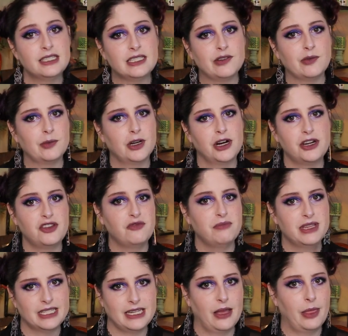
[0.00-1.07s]
get stuff from her and you've
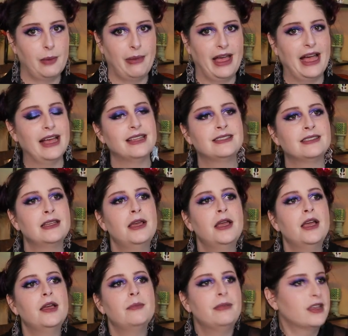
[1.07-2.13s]
missed out in the past,
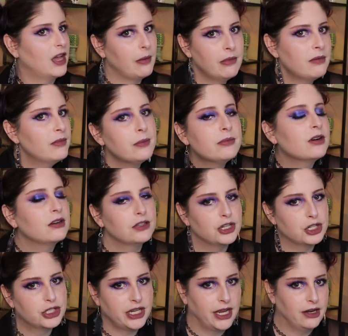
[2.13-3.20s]
become a member on
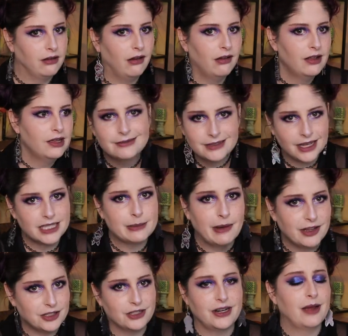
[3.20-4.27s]
her channel. Not
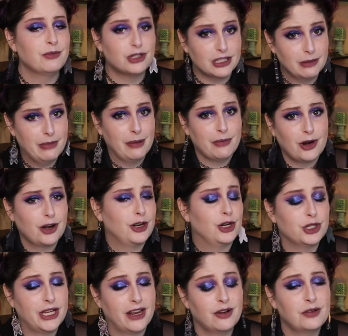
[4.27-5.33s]
sponsored, I'm just a member on
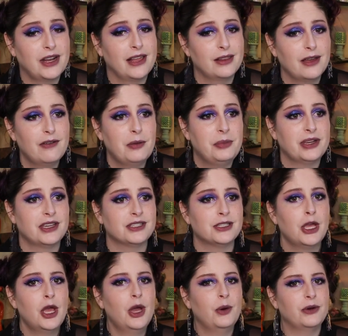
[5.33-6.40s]
her channel, and I love it because
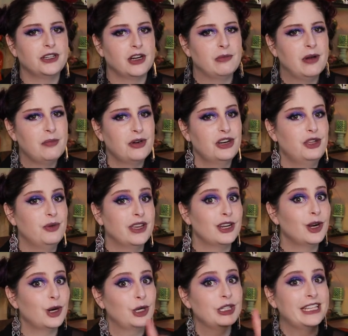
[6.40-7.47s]
when you're a member, you
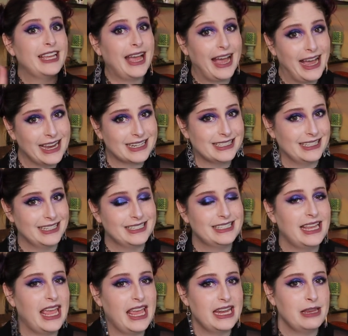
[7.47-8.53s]
get early access
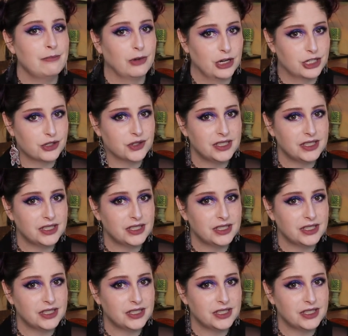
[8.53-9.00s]
to any merch